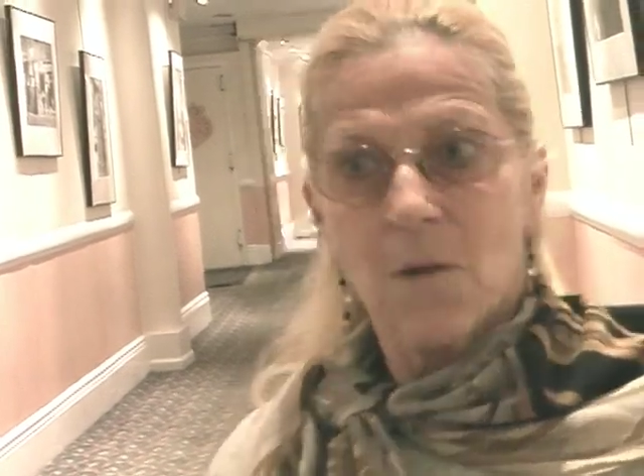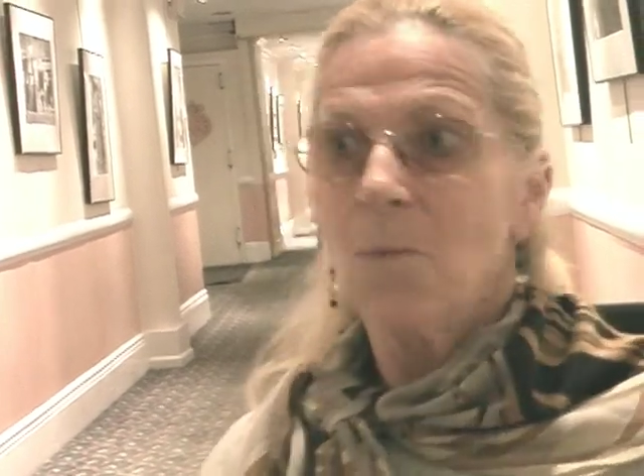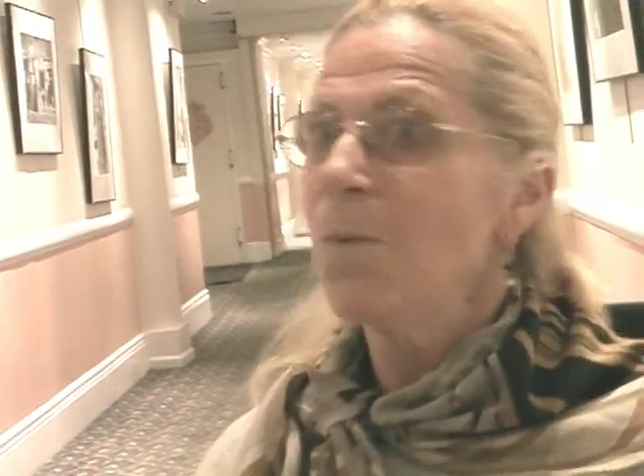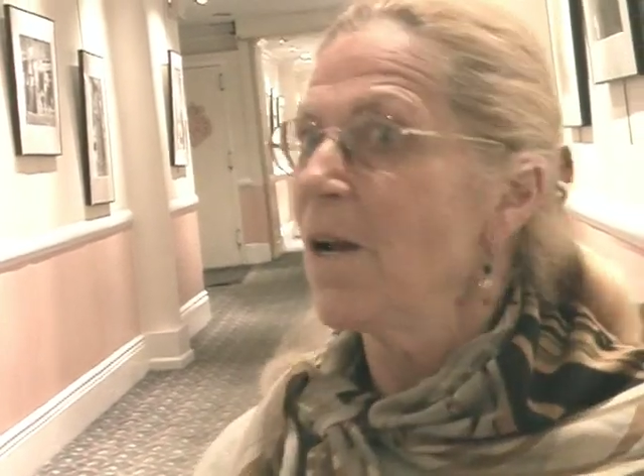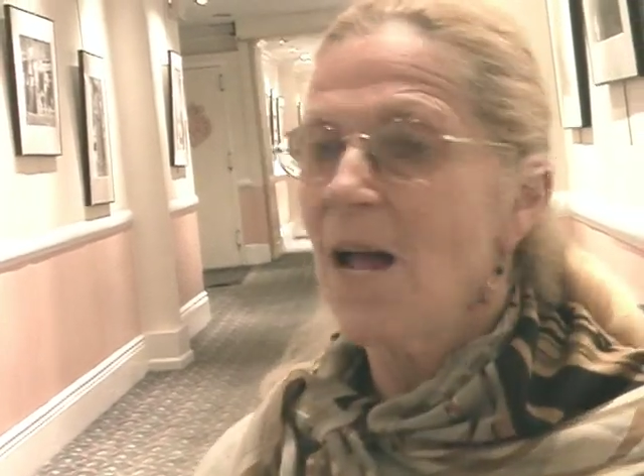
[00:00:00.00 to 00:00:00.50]

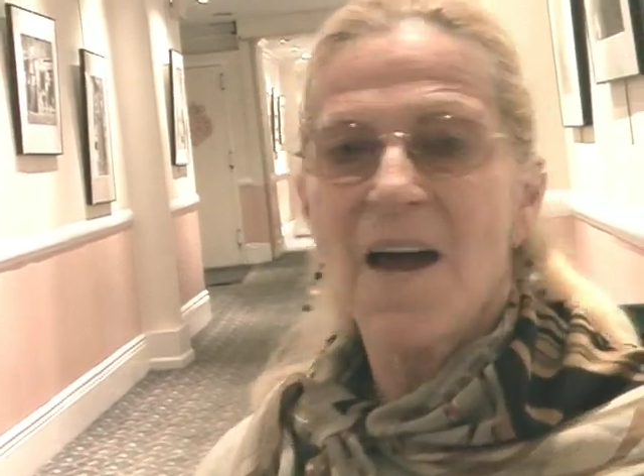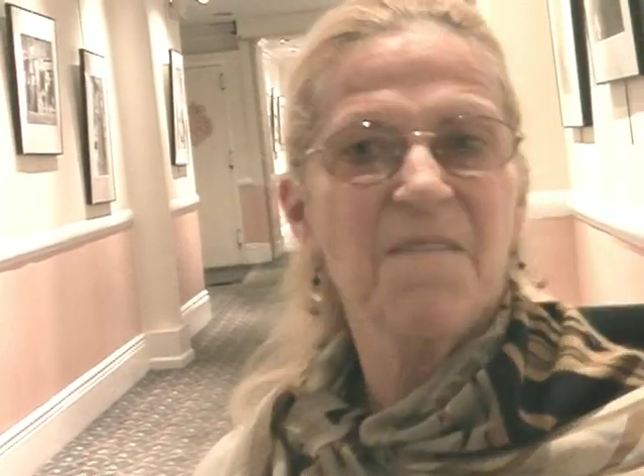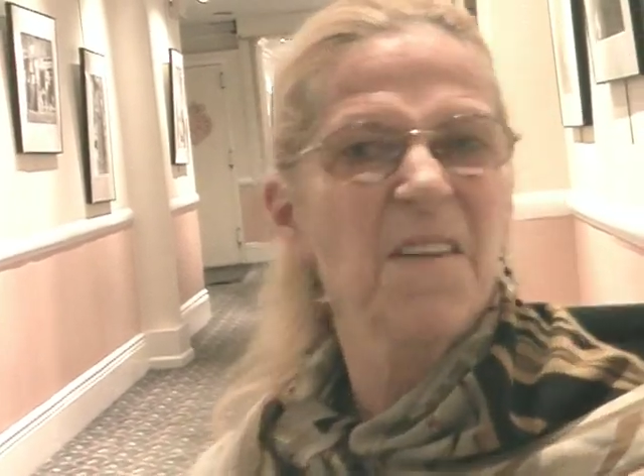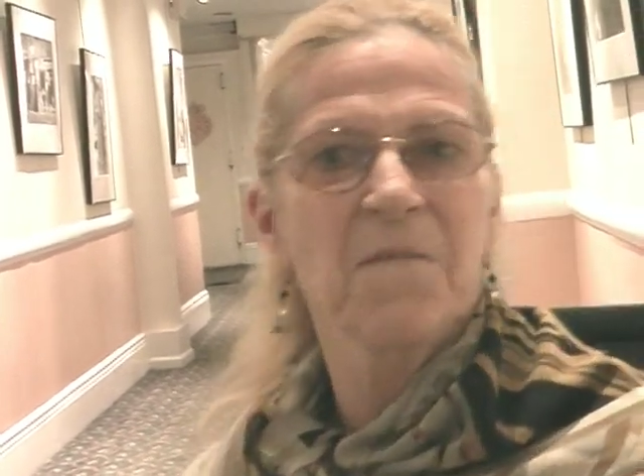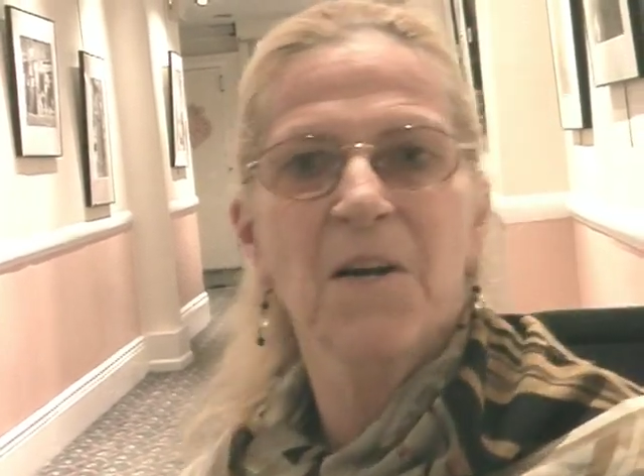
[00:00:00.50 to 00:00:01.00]
Well, happening. I
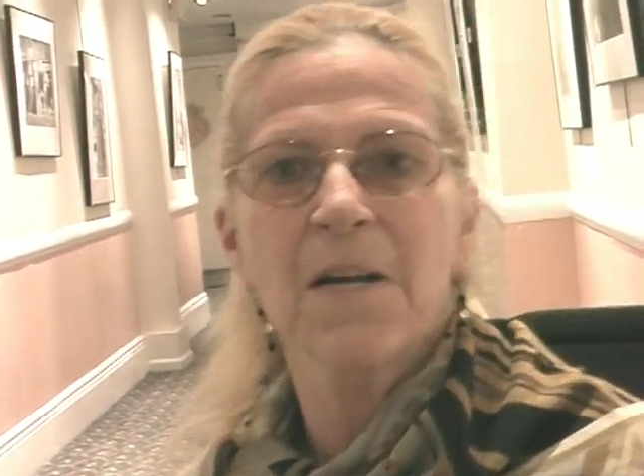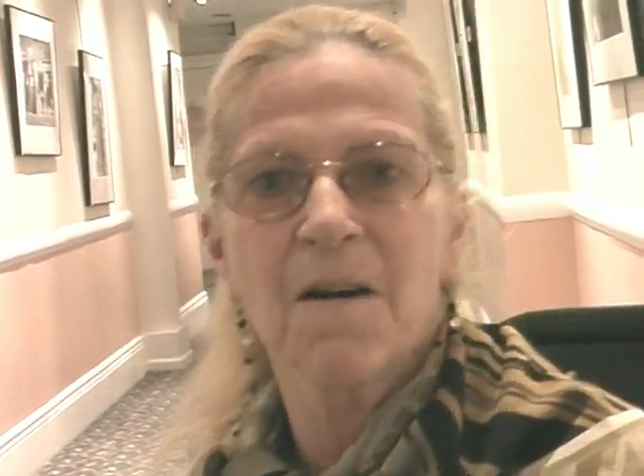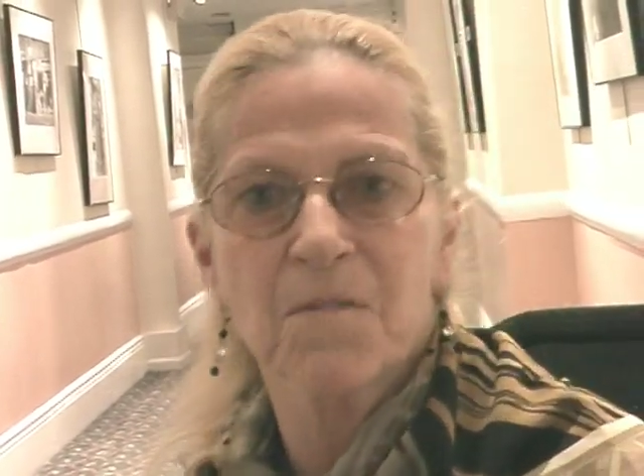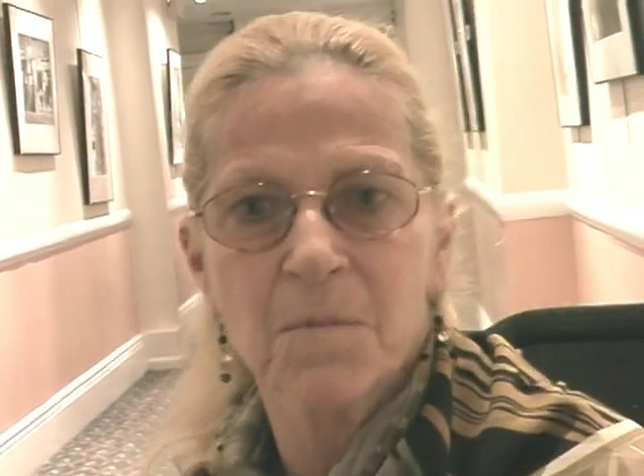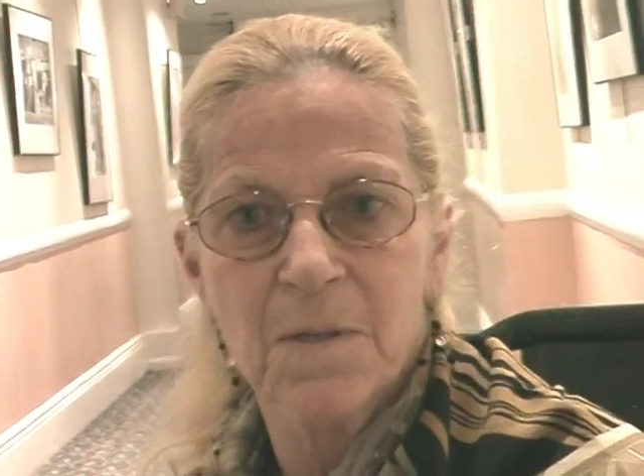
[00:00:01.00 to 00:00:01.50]
felt very
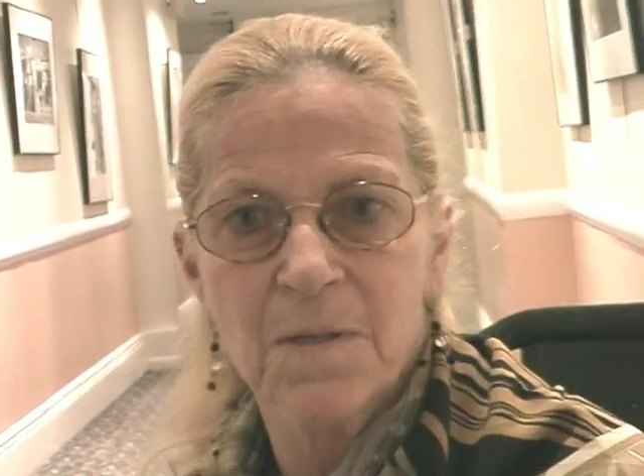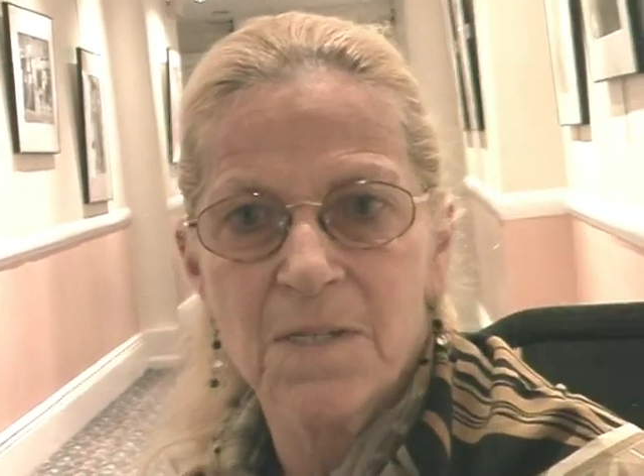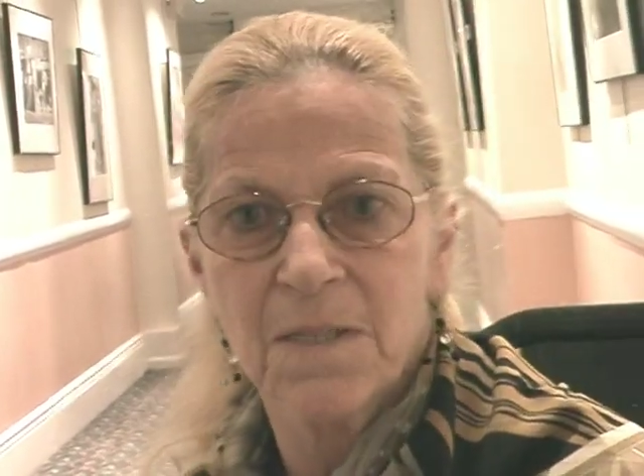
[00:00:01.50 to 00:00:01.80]
comfortable in the 60s.